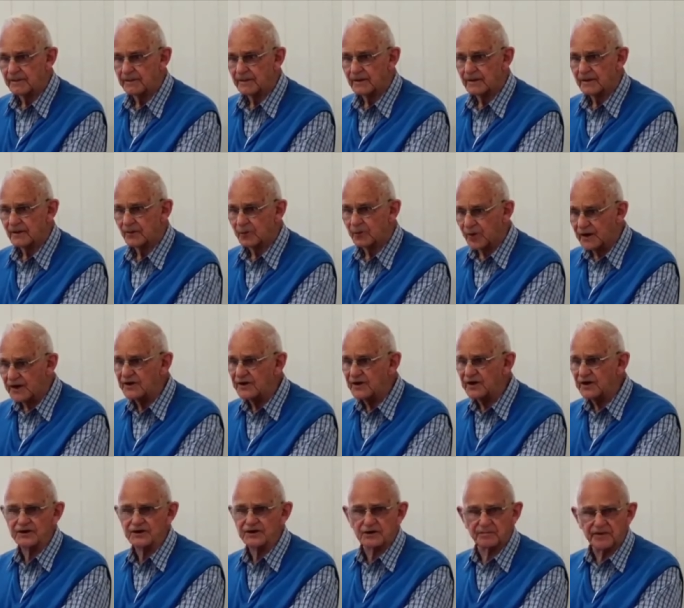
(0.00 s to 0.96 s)
We need
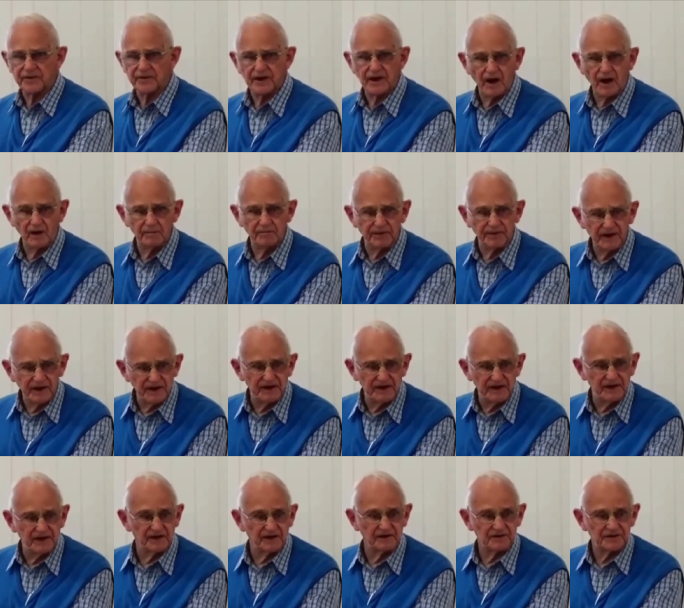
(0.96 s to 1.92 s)
to be
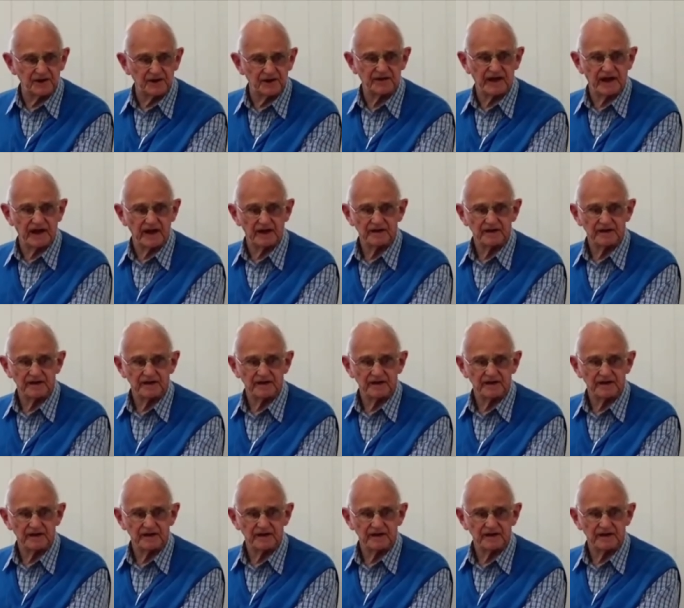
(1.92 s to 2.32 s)
obedient to that.